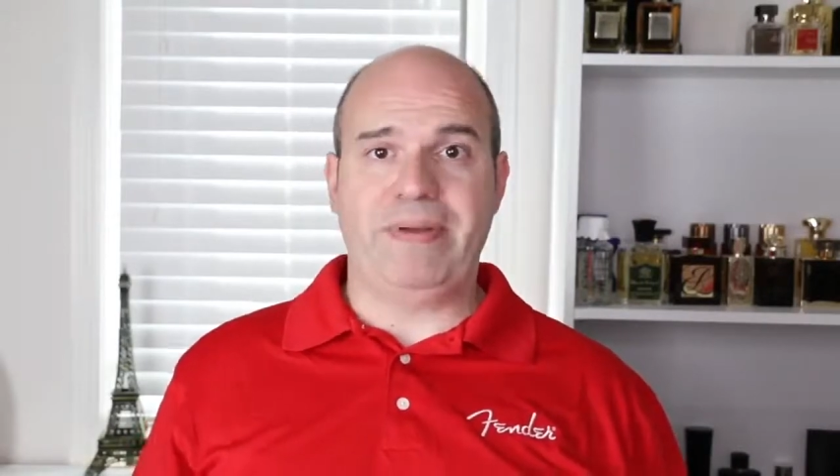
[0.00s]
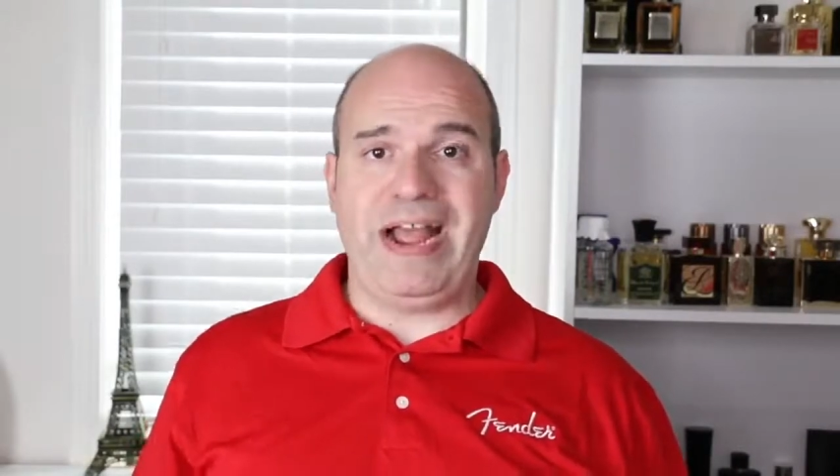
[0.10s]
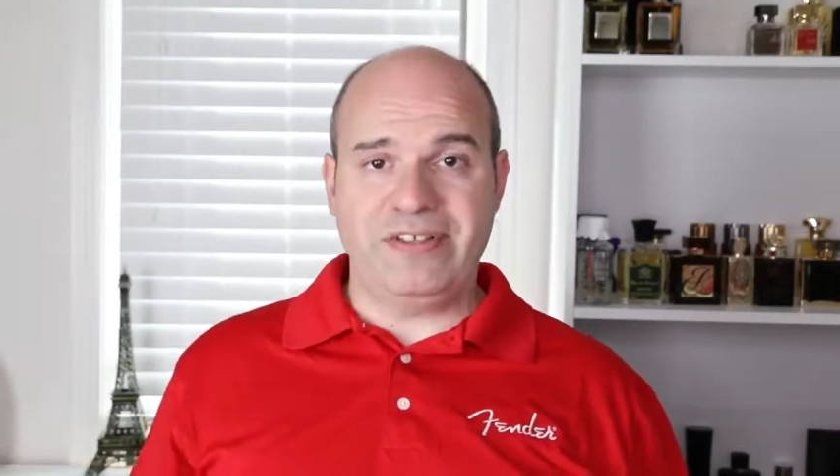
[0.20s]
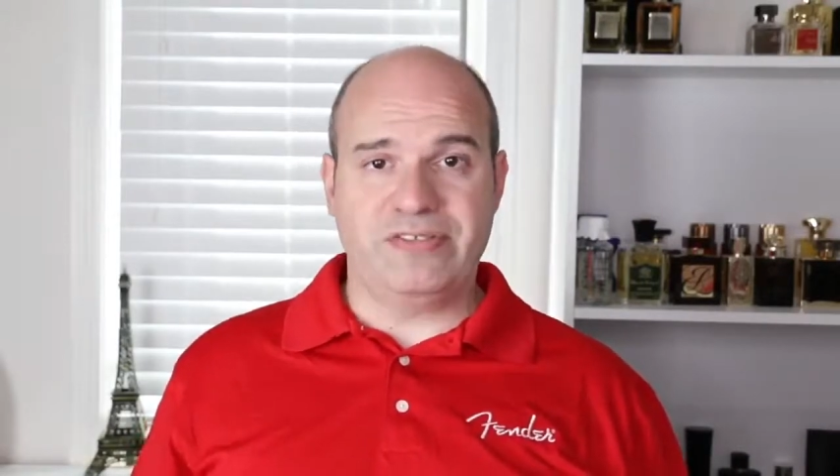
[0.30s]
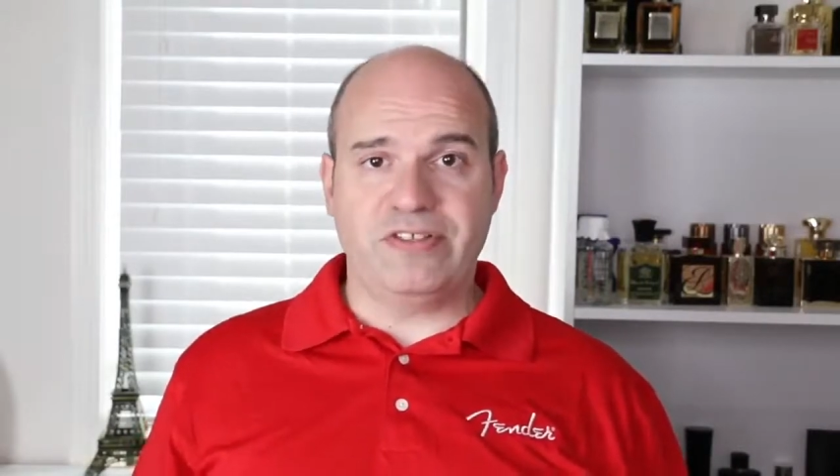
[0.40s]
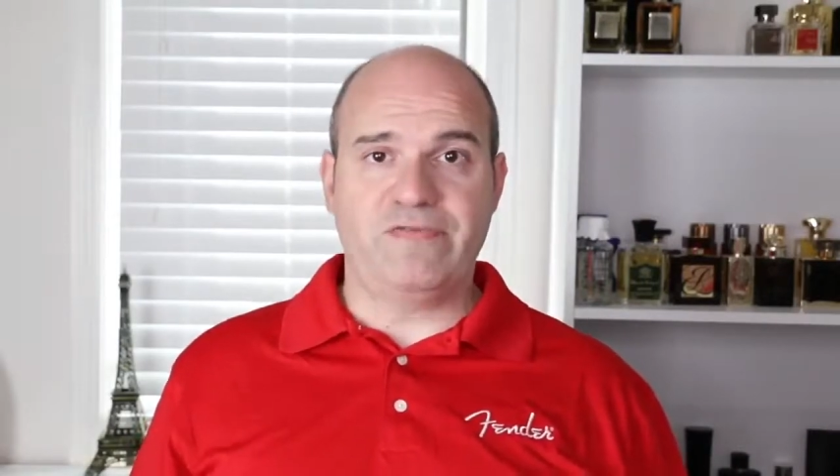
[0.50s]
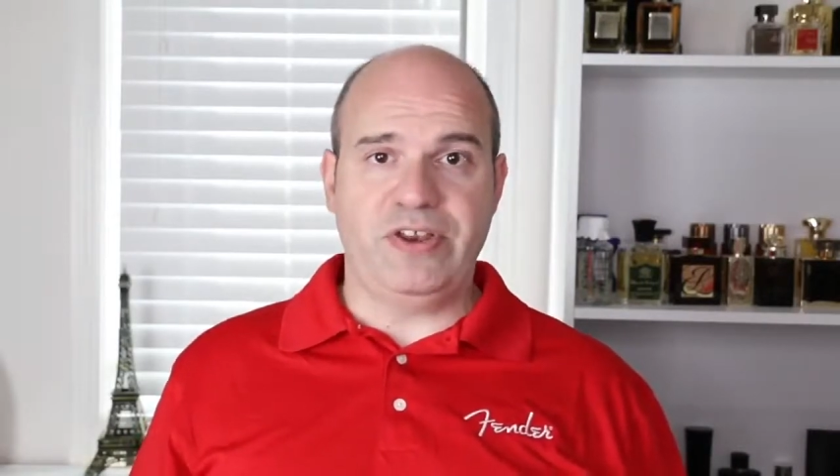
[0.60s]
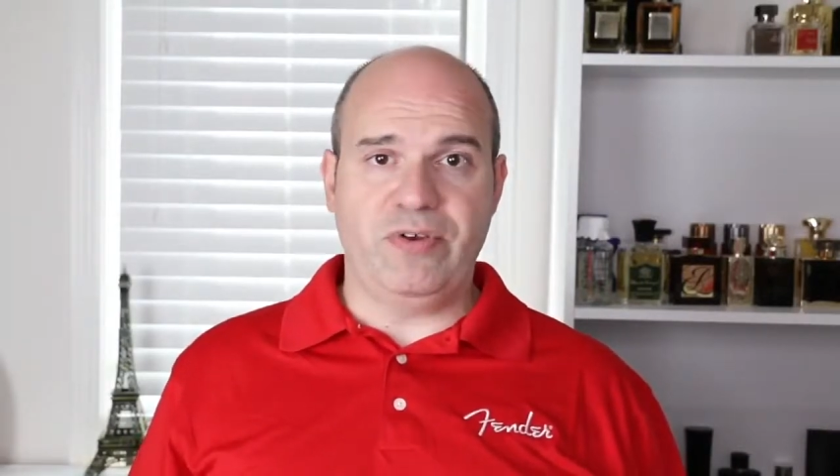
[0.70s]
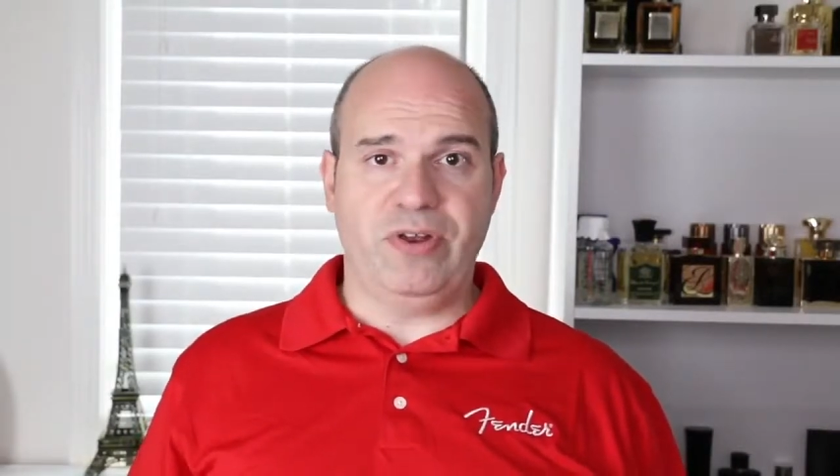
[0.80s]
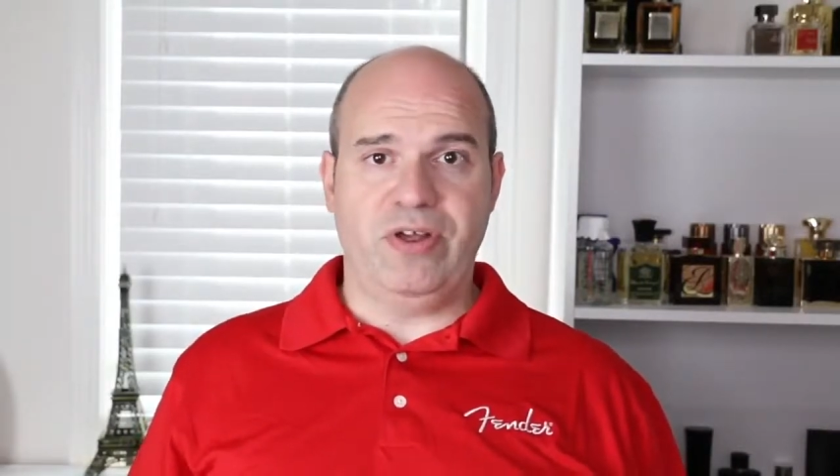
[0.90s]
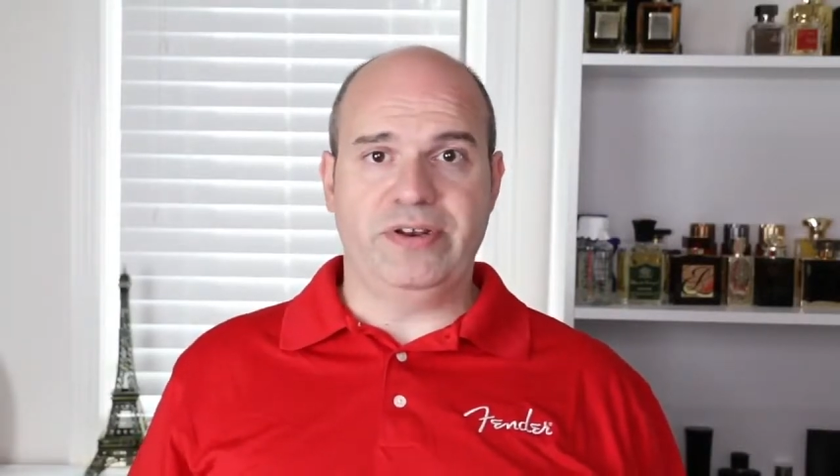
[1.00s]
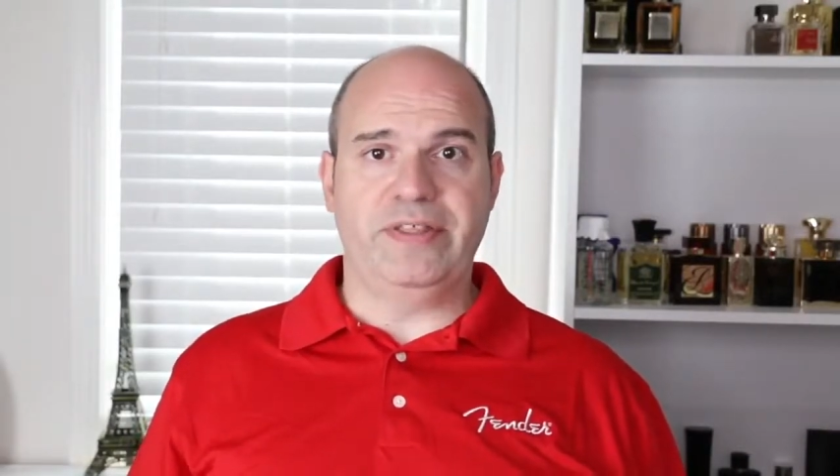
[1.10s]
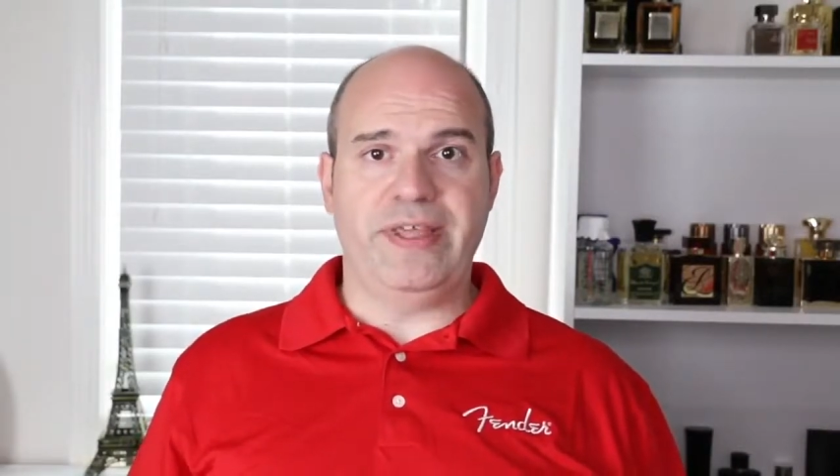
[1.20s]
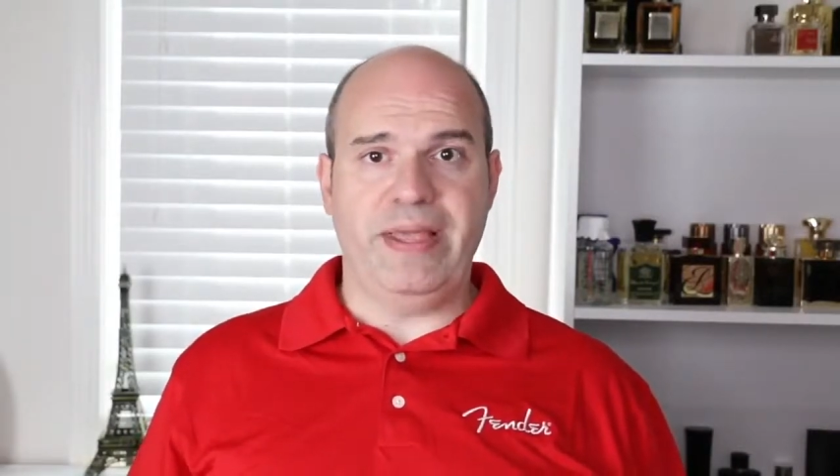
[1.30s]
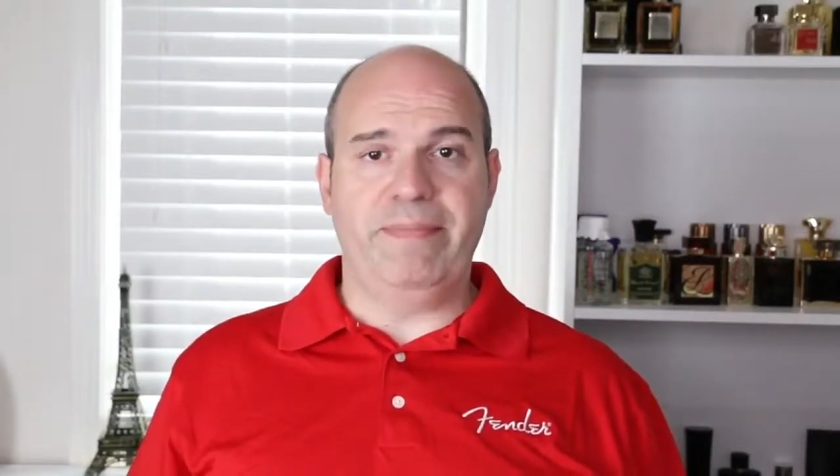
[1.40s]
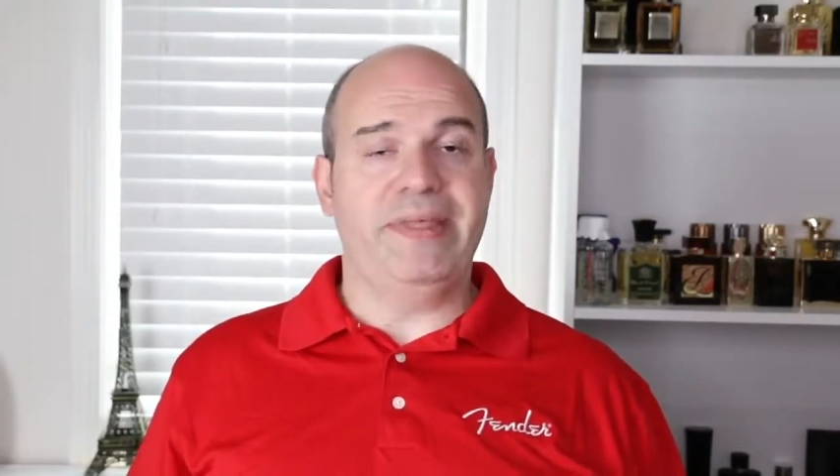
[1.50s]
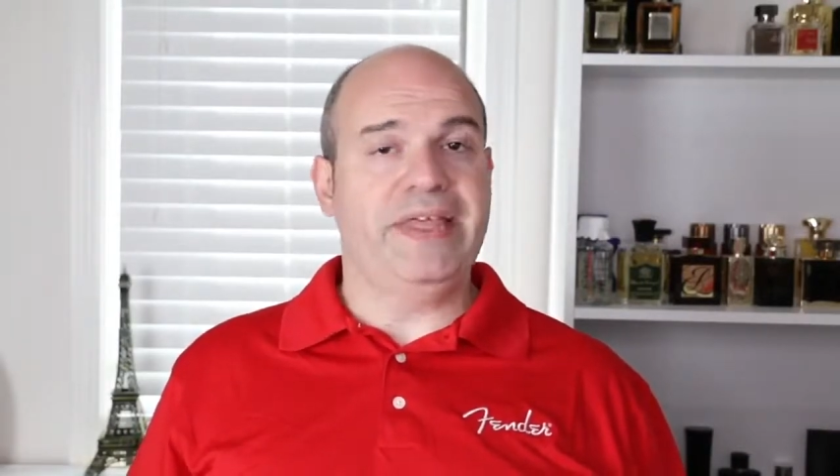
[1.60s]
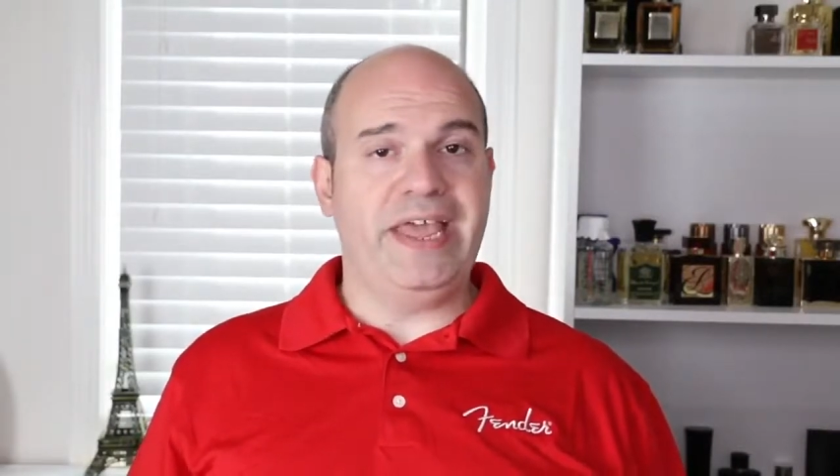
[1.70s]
Pass this video along to them.